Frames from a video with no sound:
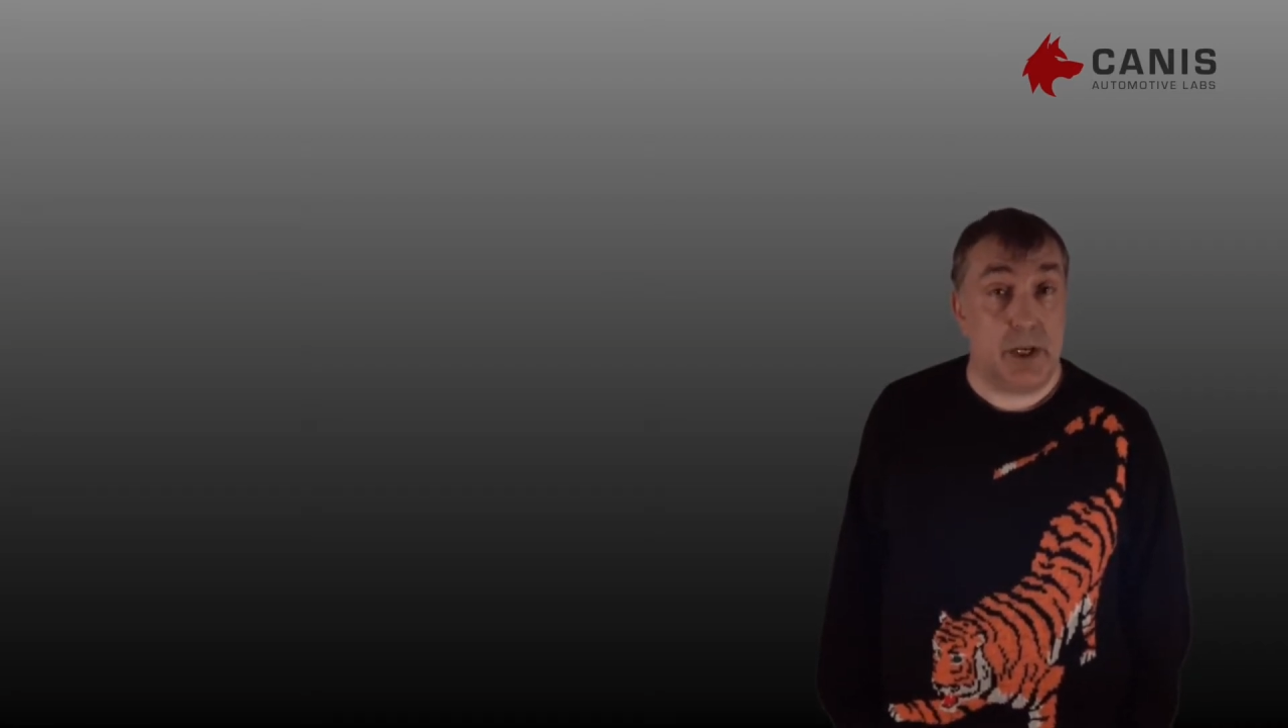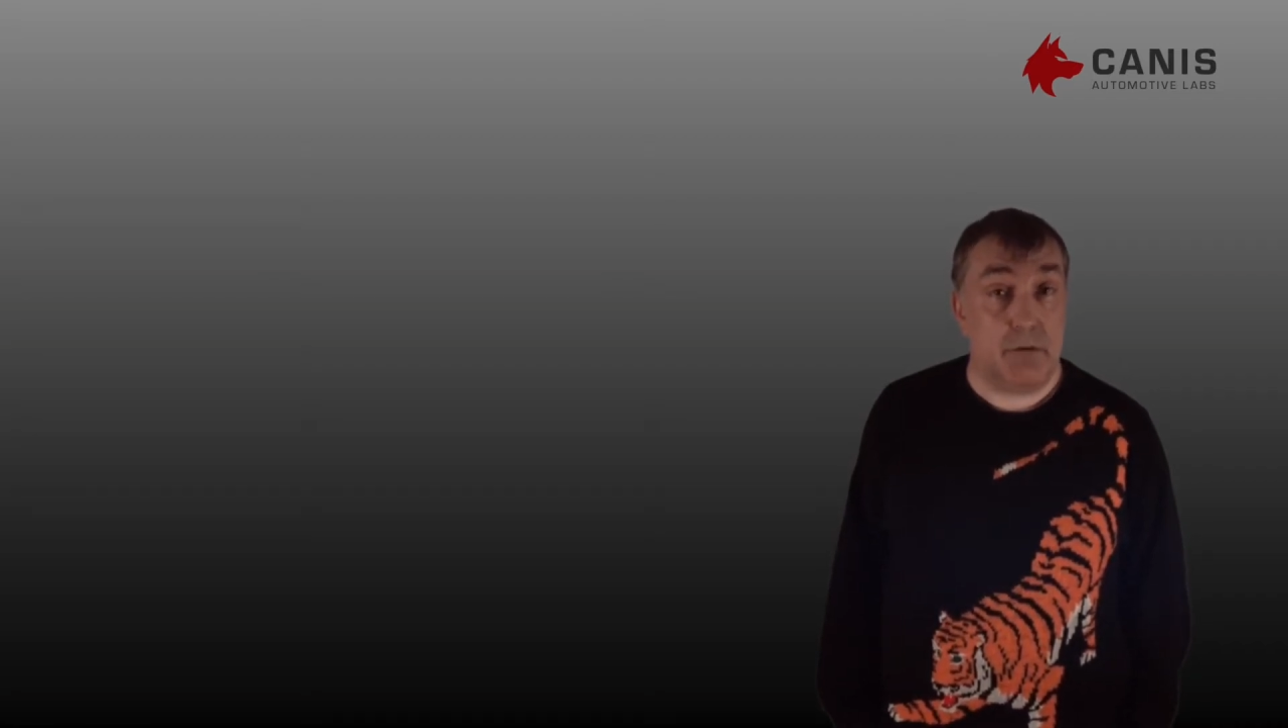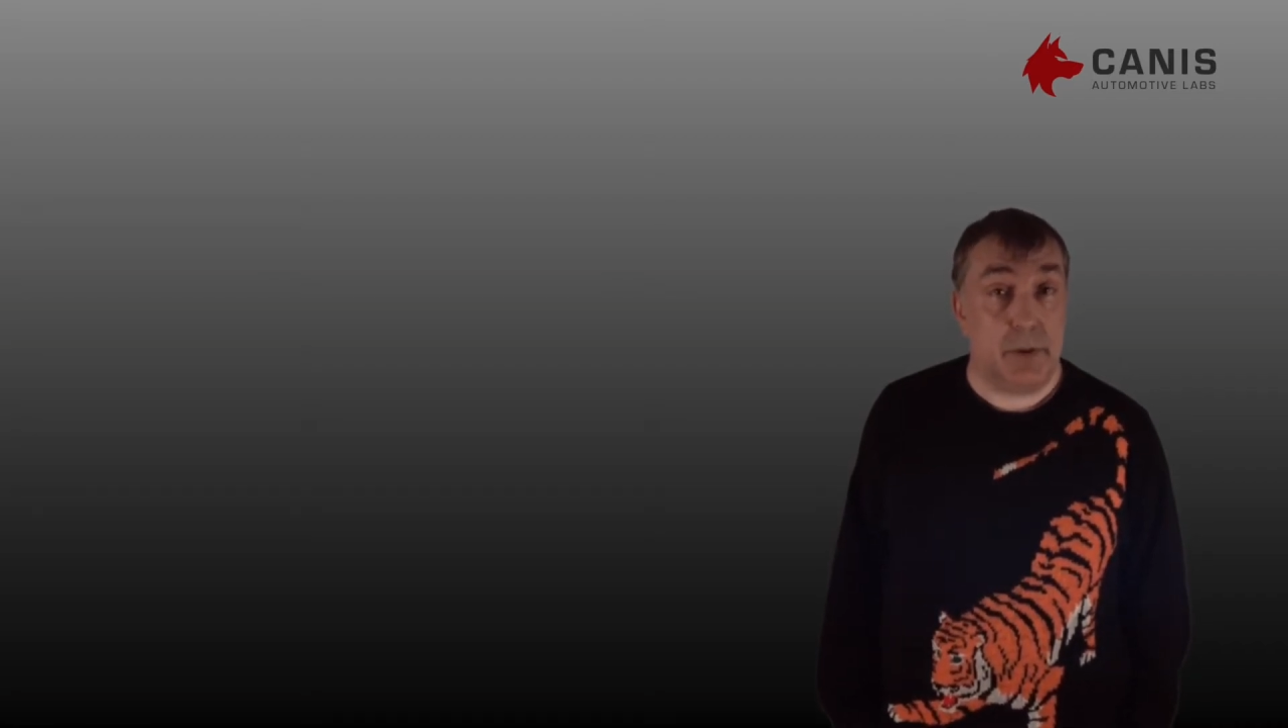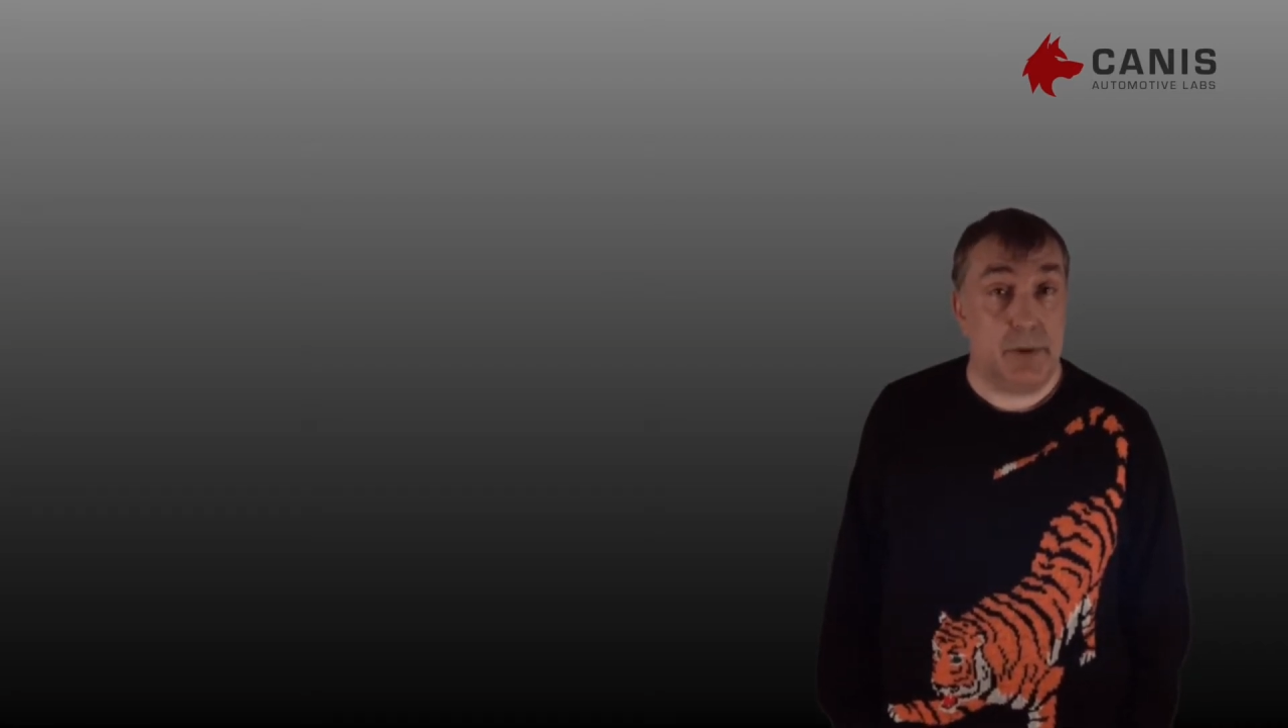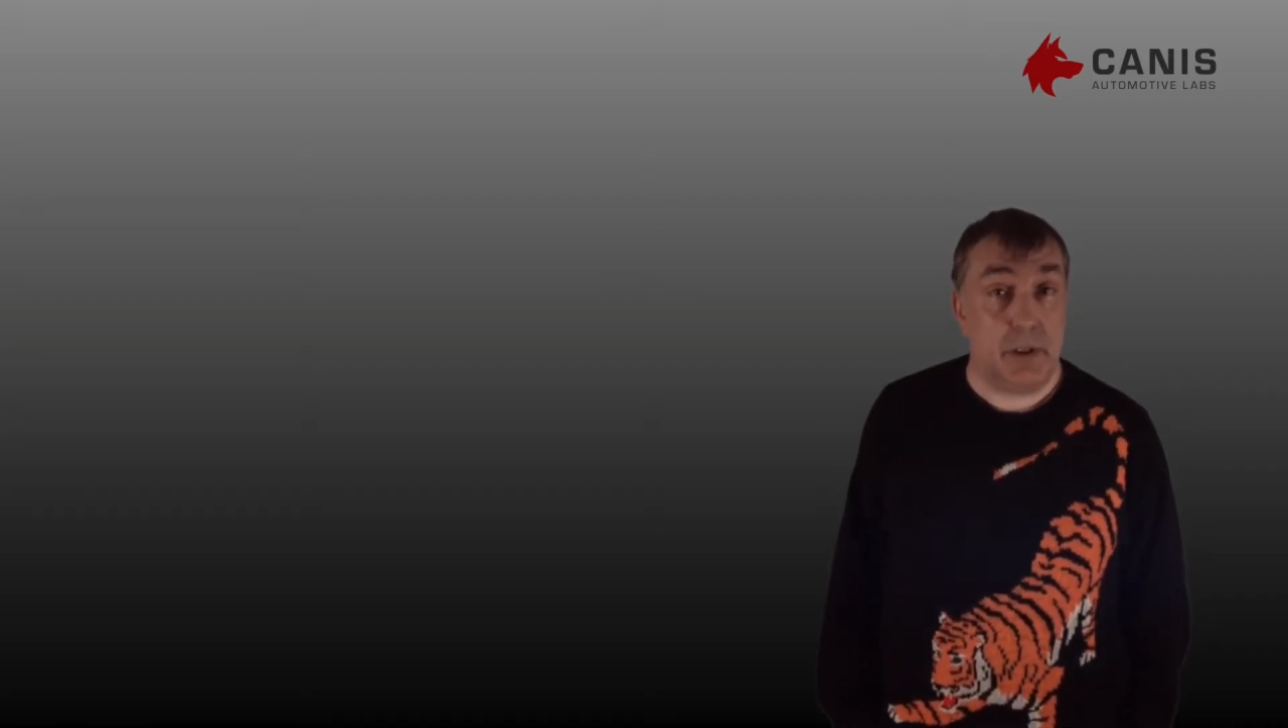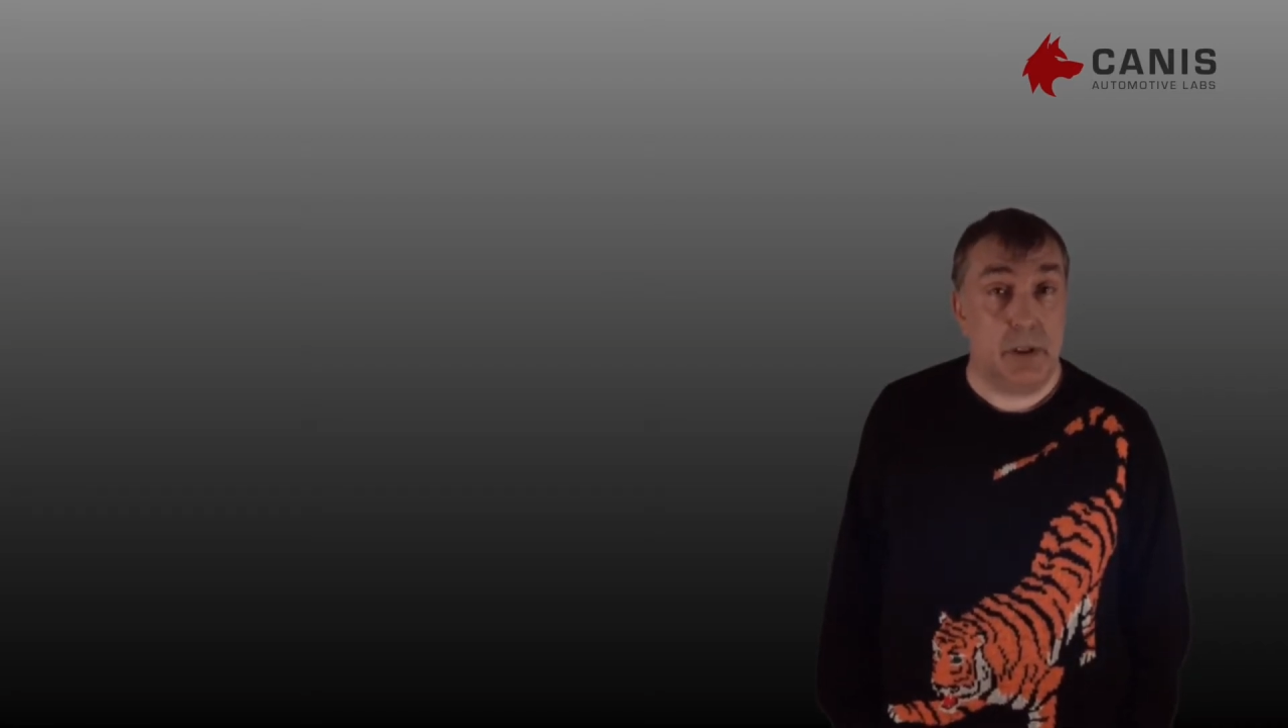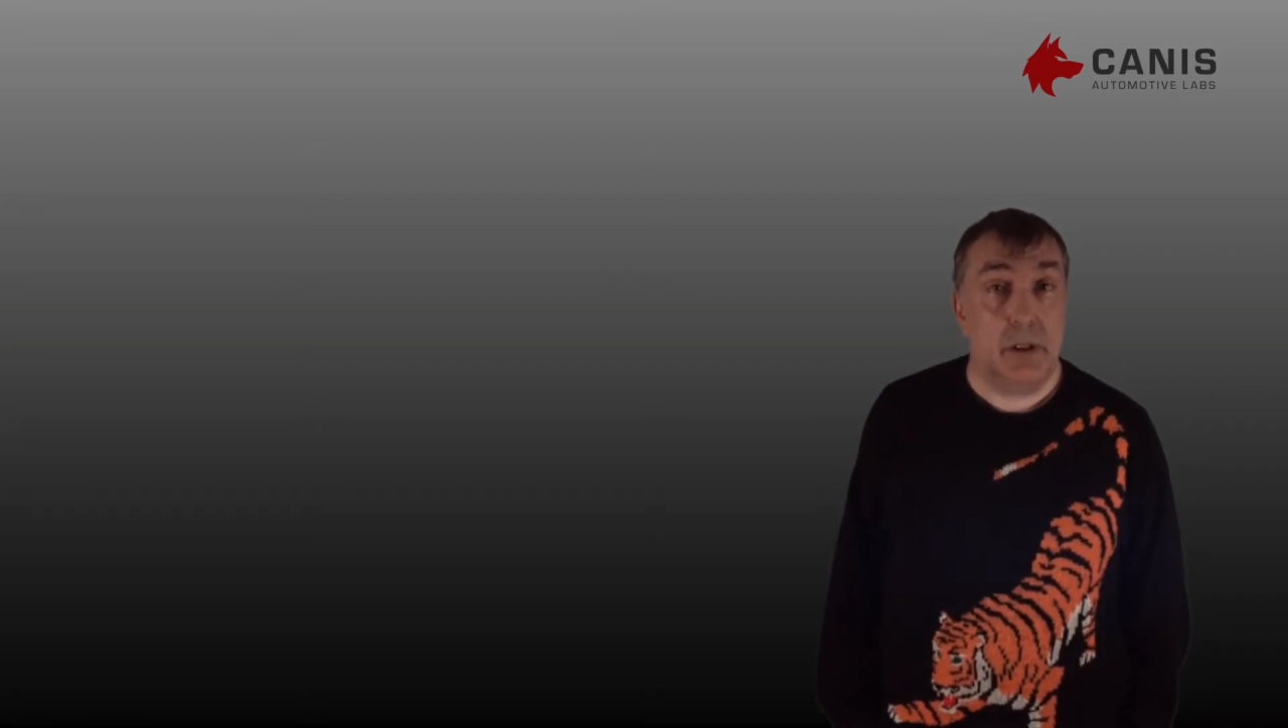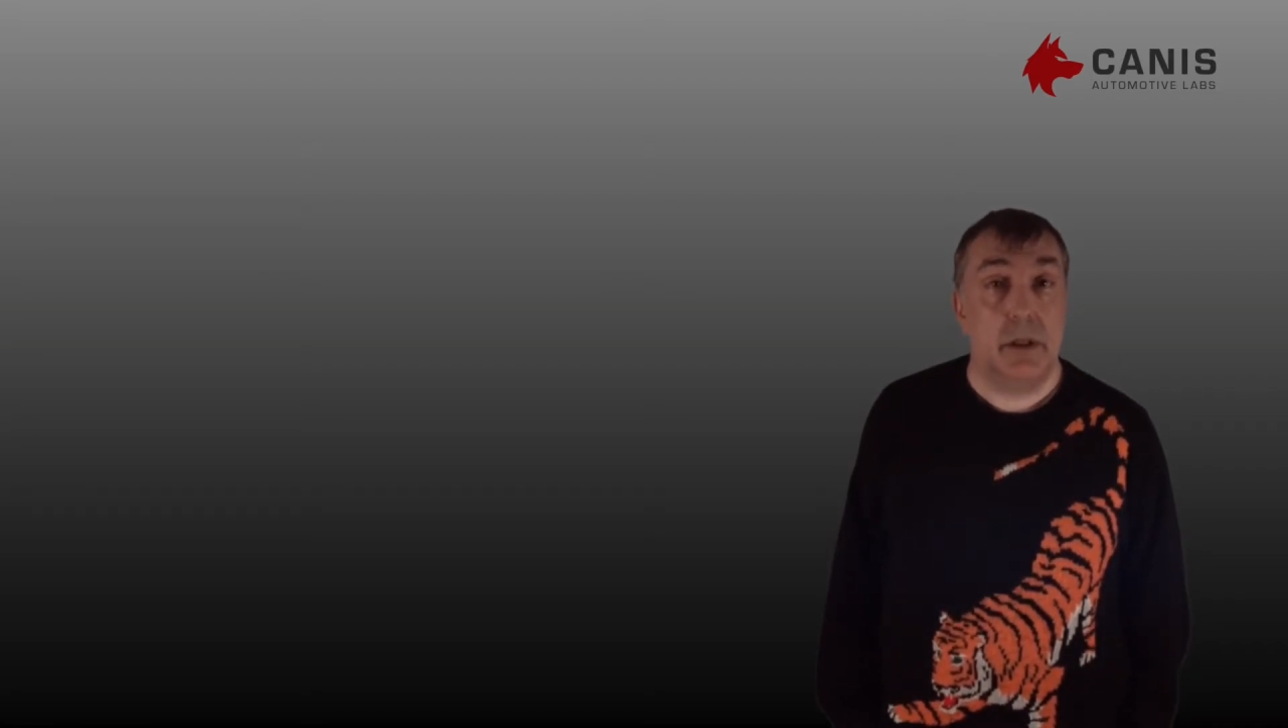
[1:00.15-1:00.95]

encryption.